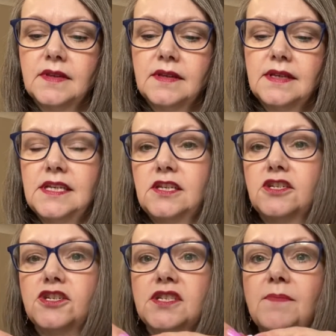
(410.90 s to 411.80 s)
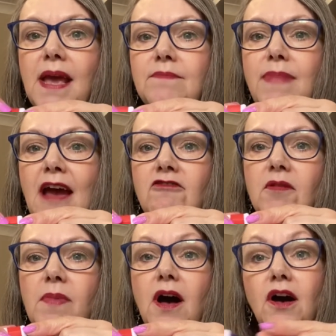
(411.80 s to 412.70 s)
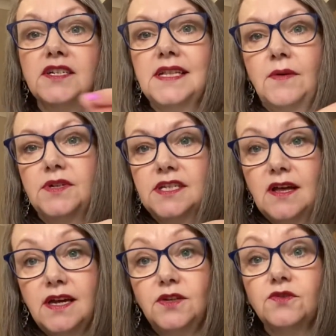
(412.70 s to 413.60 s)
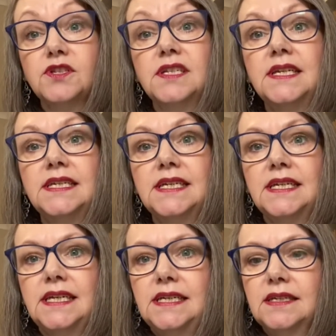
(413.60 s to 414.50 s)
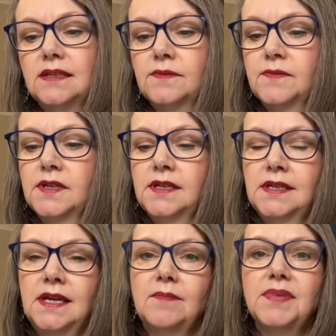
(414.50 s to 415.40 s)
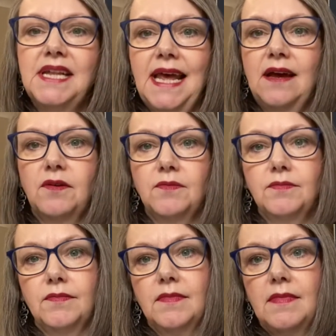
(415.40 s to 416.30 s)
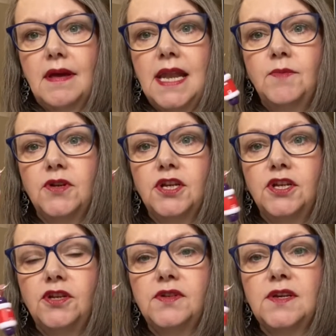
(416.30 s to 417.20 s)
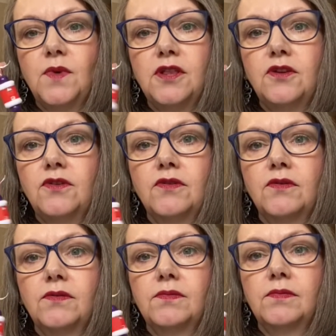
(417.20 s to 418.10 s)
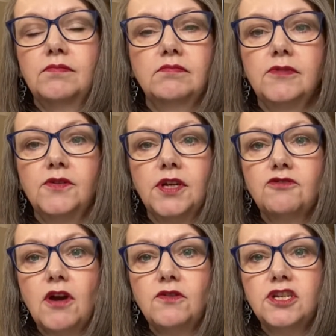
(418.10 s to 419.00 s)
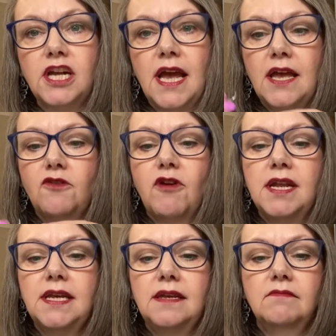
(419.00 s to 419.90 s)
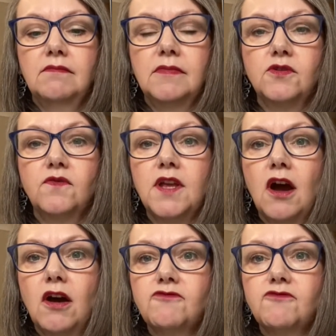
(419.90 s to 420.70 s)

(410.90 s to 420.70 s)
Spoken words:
it's just the main barrel part, and that would slide onto the knitting needle. But now anybody can use it, whether you're doing crochet or any sort of yarn